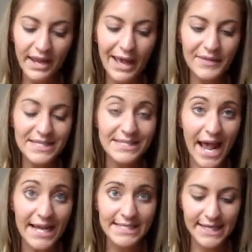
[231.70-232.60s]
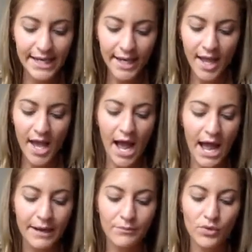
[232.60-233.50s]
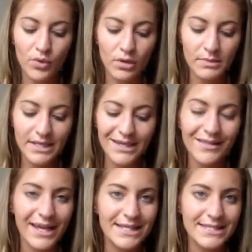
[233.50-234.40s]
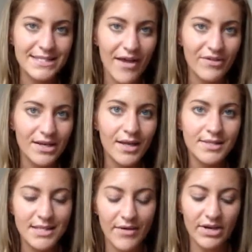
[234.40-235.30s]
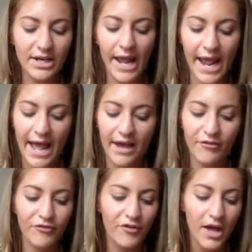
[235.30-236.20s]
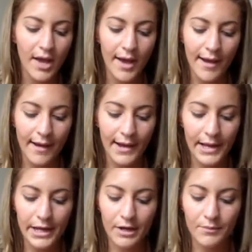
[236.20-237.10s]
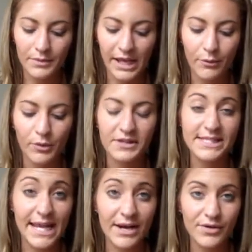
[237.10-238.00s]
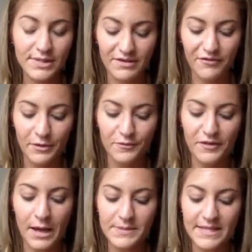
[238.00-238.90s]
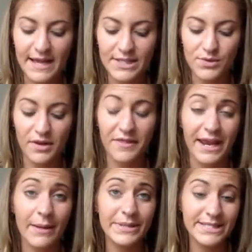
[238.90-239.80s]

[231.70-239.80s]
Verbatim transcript: now the sizing, I'm normally like a 7, 7.5 um, like with sandals and flip-flops and that sort of thing, I'm a